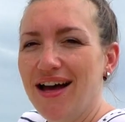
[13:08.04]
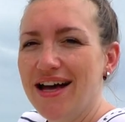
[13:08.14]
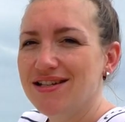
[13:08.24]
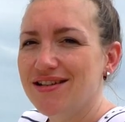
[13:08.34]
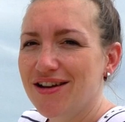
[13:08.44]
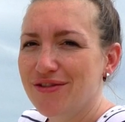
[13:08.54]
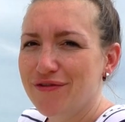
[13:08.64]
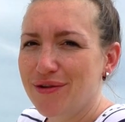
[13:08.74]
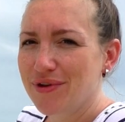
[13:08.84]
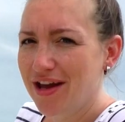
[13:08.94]
I don't know
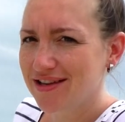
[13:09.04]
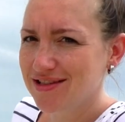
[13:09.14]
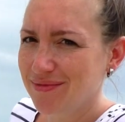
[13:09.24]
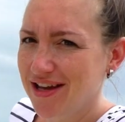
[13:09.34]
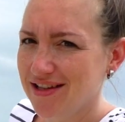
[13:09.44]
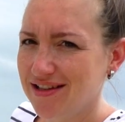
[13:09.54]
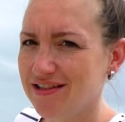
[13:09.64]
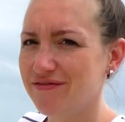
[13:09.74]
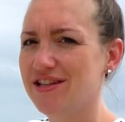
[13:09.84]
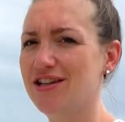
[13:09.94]
if I'm going to make
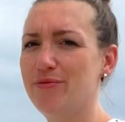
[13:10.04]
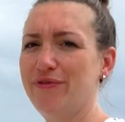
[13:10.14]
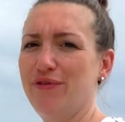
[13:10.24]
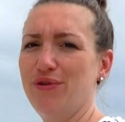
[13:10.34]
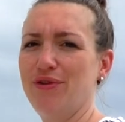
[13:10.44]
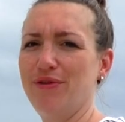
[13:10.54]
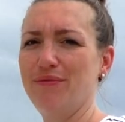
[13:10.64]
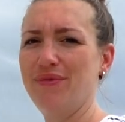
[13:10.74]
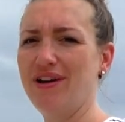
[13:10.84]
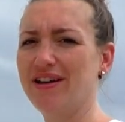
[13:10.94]
another video before
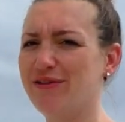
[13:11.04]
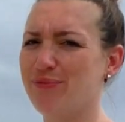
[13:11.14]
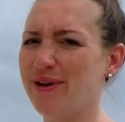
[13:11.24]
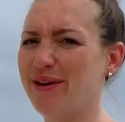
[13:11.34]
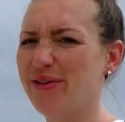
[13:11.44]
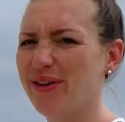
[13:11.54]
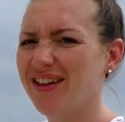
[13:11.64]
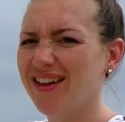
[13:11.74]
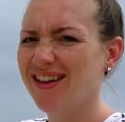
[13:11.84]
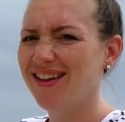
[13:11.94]
um, I give birth.
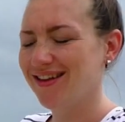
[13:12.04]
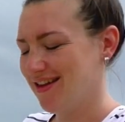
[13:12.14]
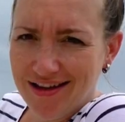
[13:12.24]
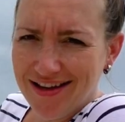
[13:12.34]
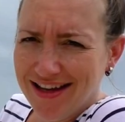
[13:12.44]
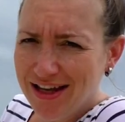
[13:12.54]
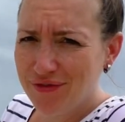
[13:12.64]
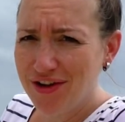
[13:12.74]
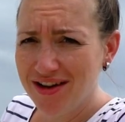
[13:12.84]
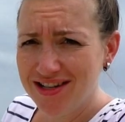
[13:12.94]

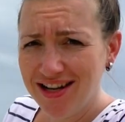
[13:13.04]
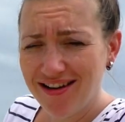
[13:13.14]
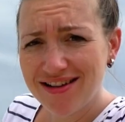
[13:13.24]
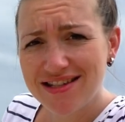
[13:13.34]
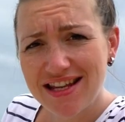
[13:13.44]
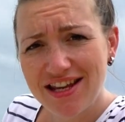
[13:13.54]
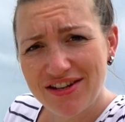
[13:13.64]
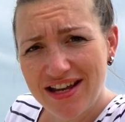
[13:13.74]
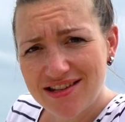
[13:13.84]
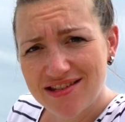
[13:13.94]
If not, I'll see
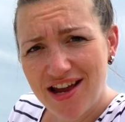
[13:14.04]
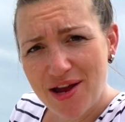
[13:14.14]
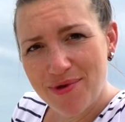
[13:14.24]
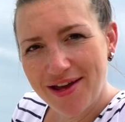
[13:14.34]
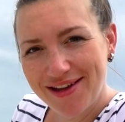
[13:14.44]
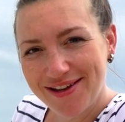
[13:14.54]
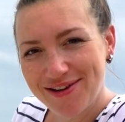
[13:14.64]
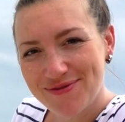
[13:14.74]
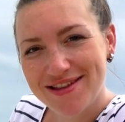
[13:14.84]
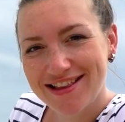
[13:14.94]
you next time
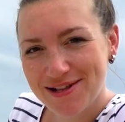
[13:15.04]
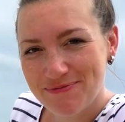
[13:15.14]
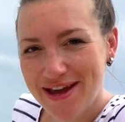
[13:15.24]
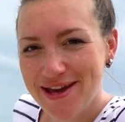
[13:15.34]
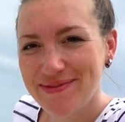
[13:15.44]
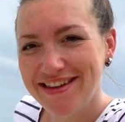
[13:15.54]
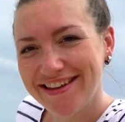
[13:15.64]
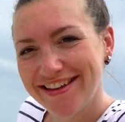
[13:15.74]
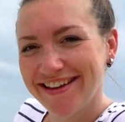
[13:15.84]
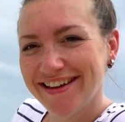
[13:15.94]
with little baby.